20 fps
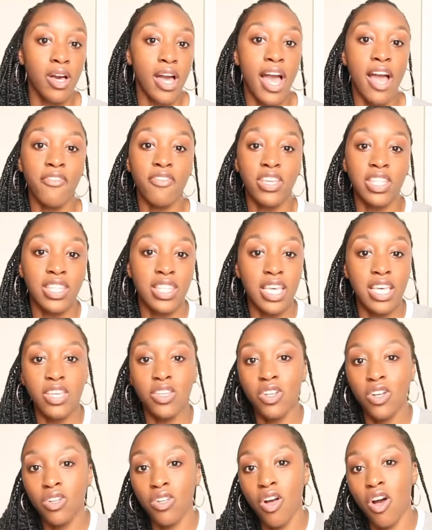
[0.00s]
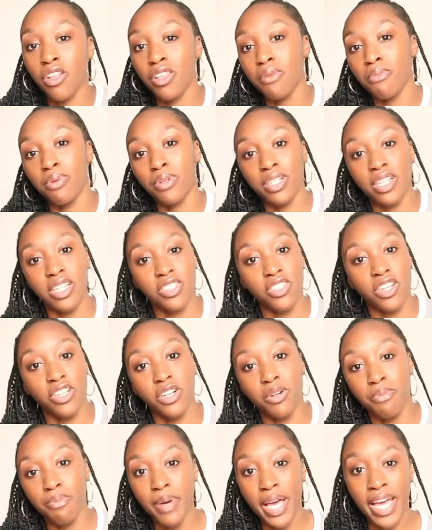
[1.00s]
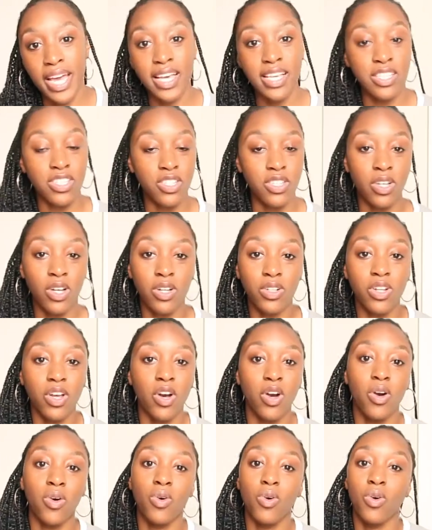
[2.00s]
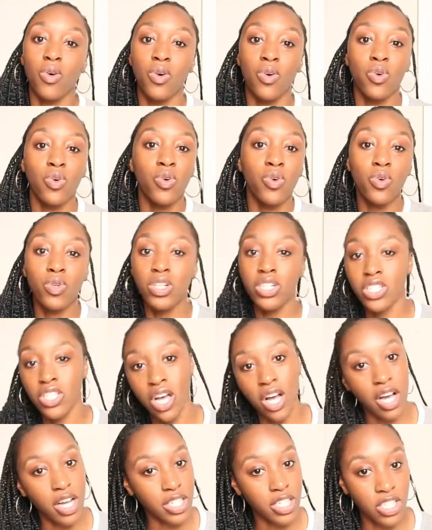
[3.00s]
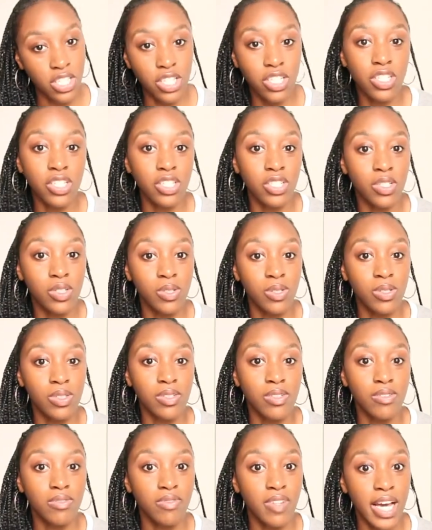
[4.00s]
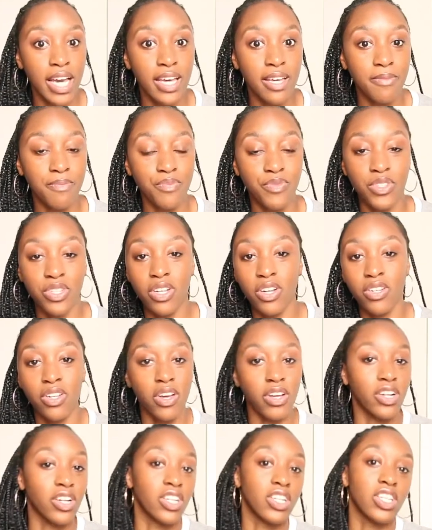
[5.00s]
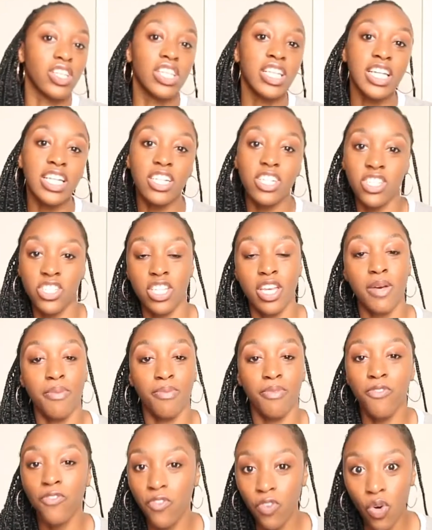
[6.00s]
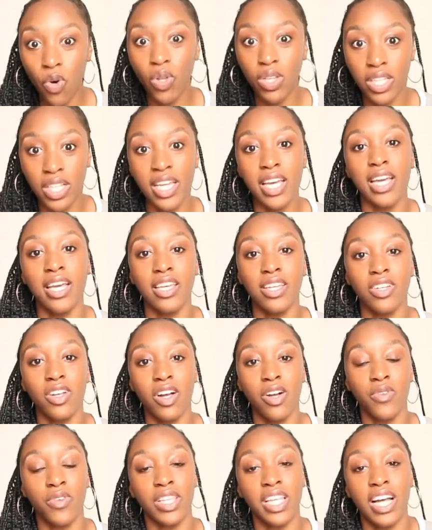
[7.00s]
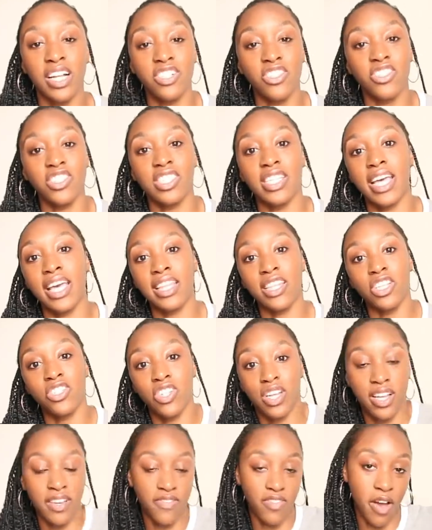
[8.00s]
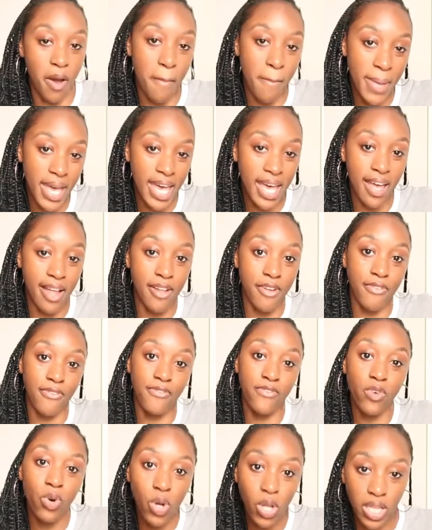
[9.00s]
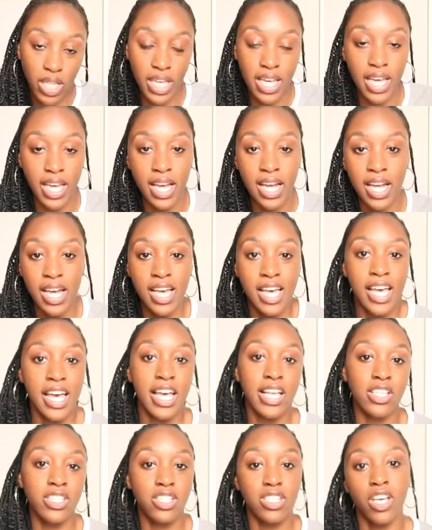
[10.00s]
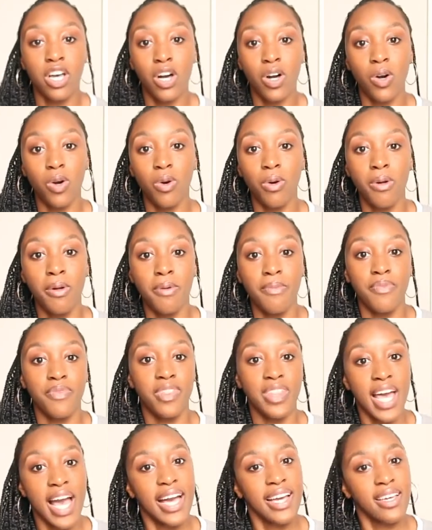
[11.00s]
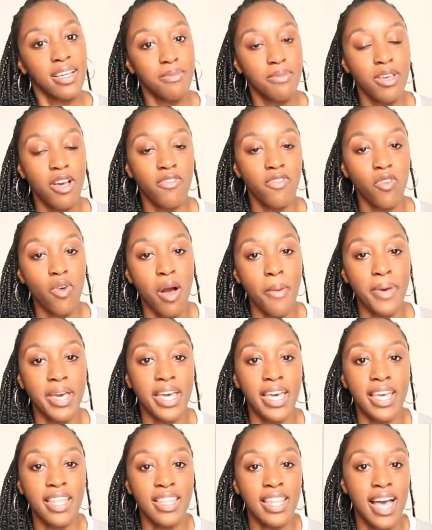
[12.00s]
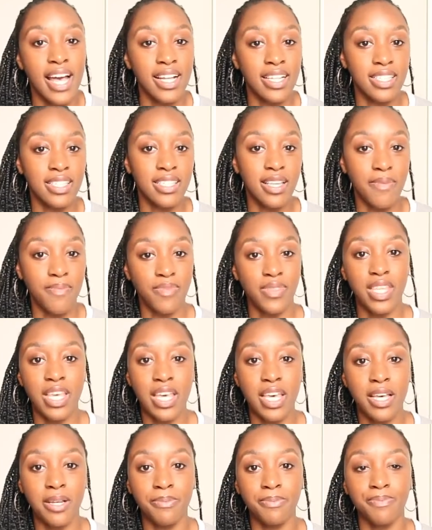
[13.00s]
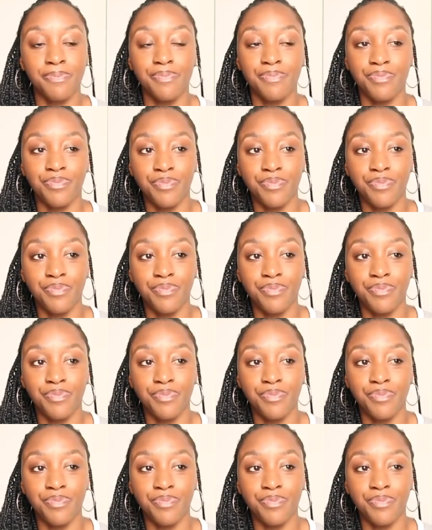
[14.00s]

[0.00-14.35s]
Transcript: everything, you don't know all the buildings on your base, you don't know who to talk to, right? You don't know your leadership fully, you don't really understand the chain of command fully. And so that can be overwhelming and that's something